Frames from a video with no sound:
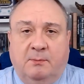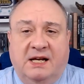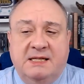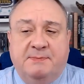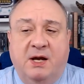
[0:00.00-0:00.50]

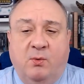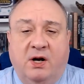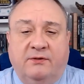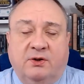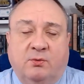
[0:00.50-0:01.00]
Please be
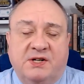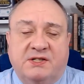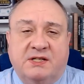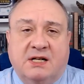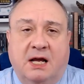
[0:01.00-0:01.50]
aware of the
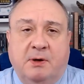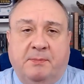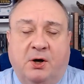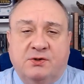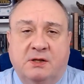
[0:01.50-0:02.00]
risk disclaimer
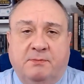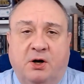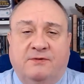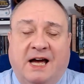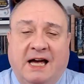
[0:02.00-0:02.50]
posted
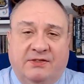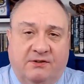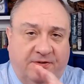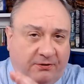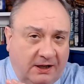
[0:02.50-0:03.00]
both at
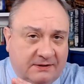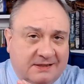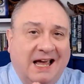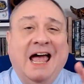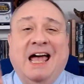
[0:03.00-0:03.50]
the
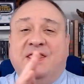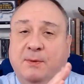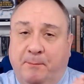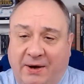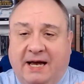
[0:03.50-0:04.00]
front and
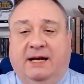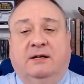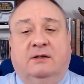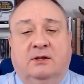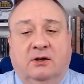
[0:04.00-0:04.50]
the back
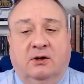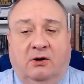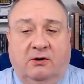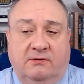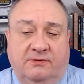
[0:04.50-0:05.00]

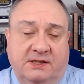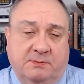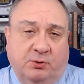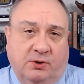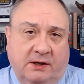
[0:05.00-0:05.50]
of this
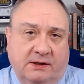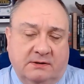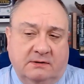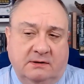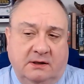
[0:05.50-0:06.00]

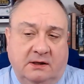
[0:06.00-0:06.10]
broadcast.